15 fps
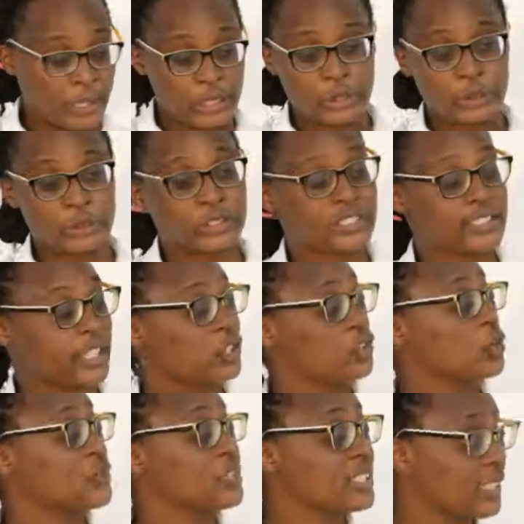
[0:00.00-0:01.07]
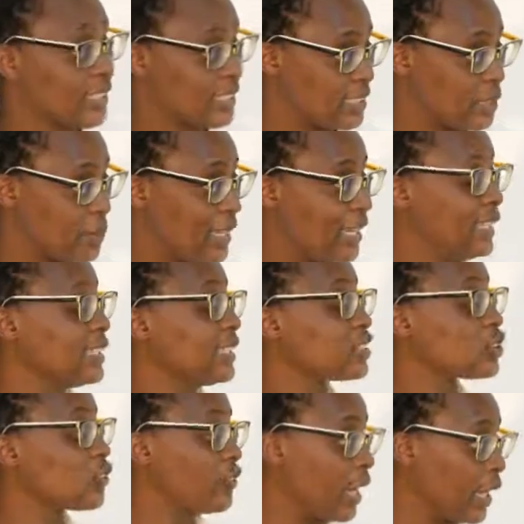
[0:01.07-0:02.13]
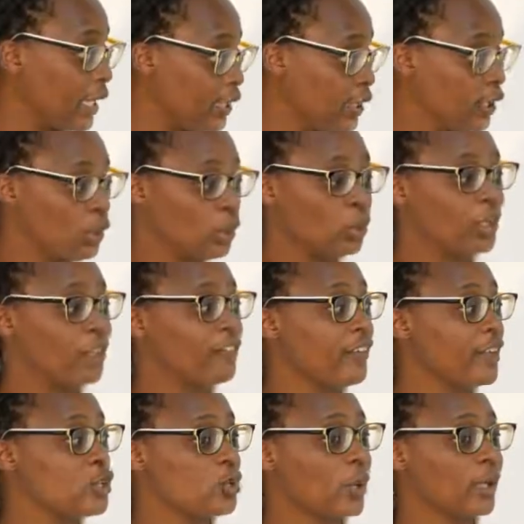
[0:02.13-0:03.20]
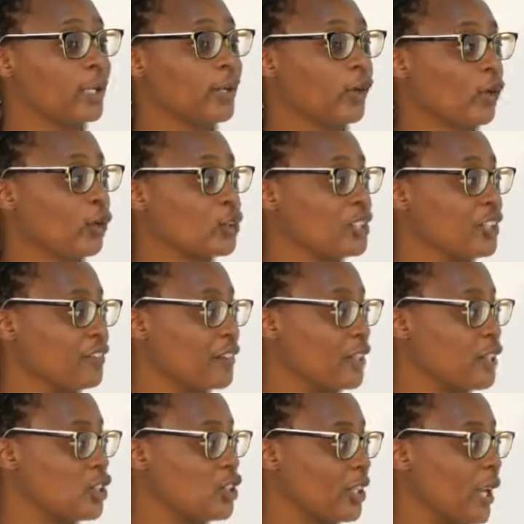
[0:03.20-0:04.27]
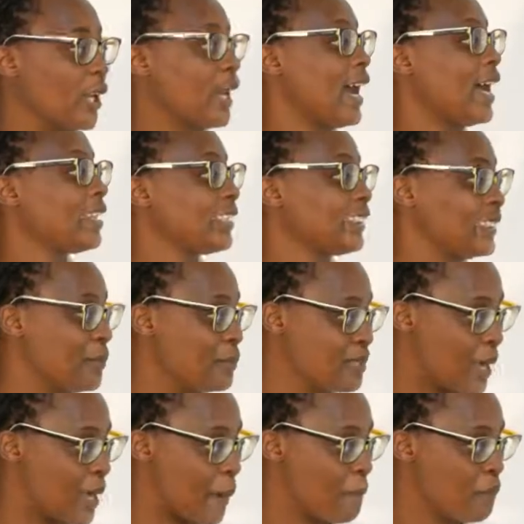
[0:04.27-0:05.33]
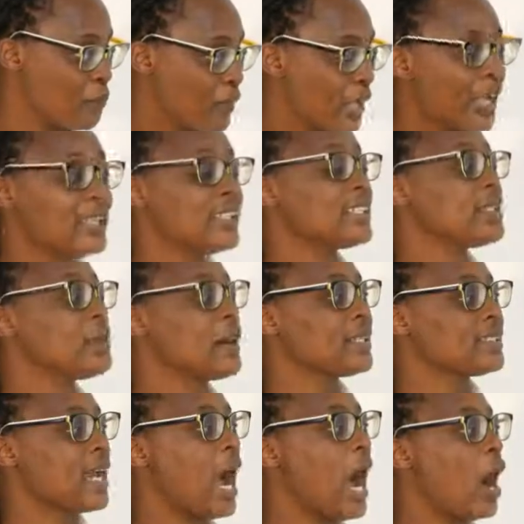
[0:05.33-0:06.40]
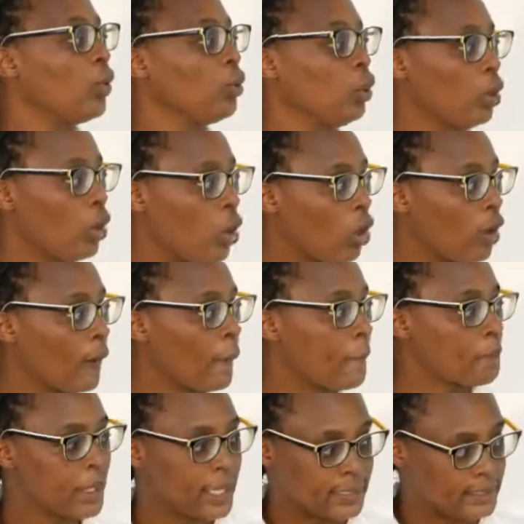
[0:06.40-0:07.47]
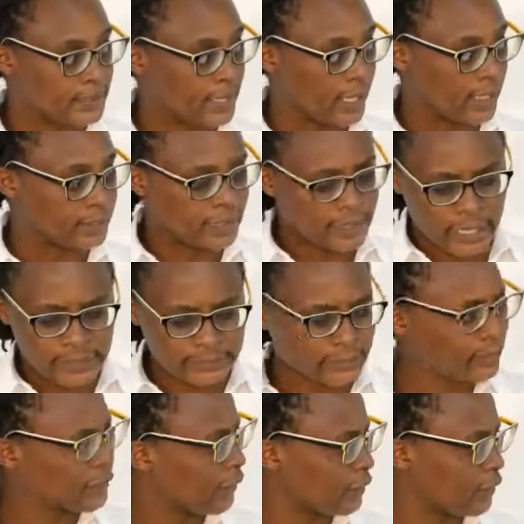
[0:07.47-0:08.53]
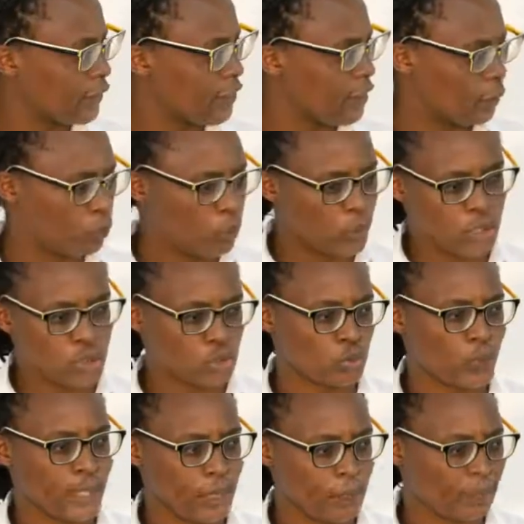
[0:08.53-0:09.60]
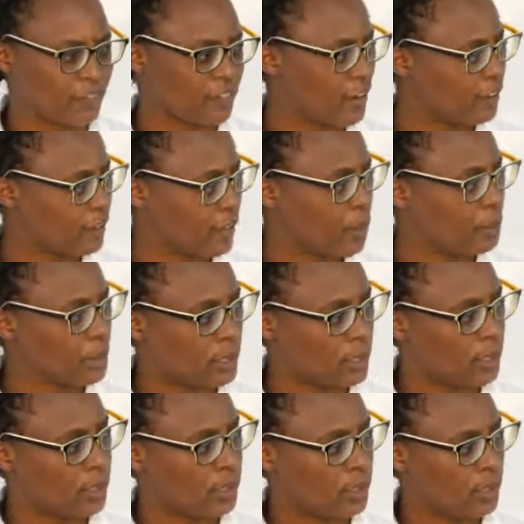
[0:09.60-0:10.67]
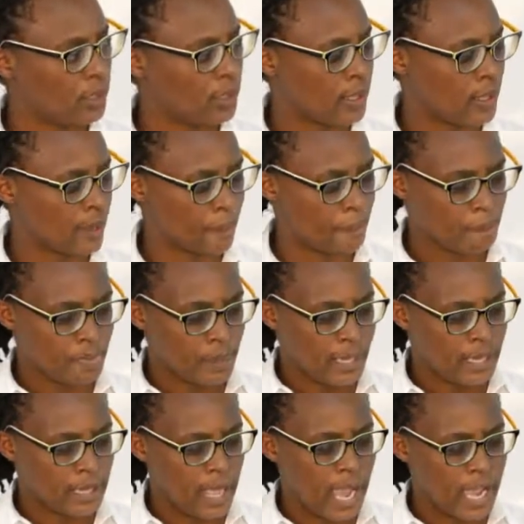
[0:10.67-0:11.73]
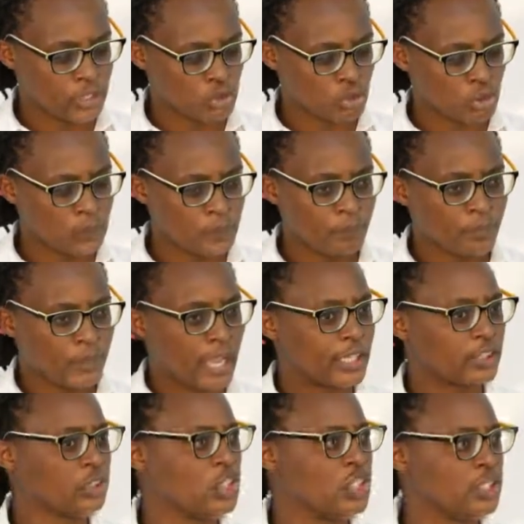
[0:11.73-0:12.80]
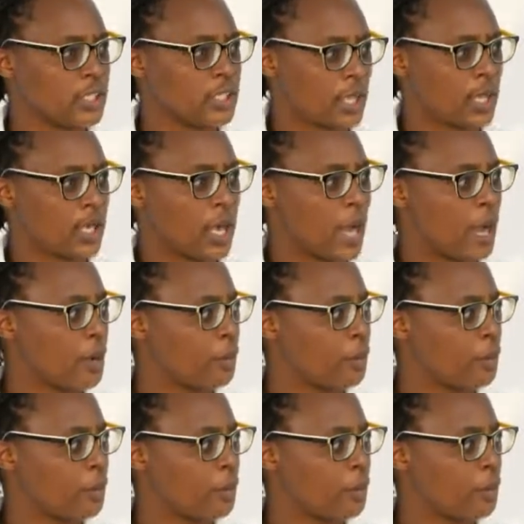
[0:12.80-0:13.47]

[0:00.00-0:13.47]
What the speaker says: but you, it takes you 60 minutes, it's fine. You'll eventually cross the finish line at the same time. Mm-hmm. It doesn't matter how long it takes. And that's the thing. We used to wake up at 5 a.m. in high school, and she said,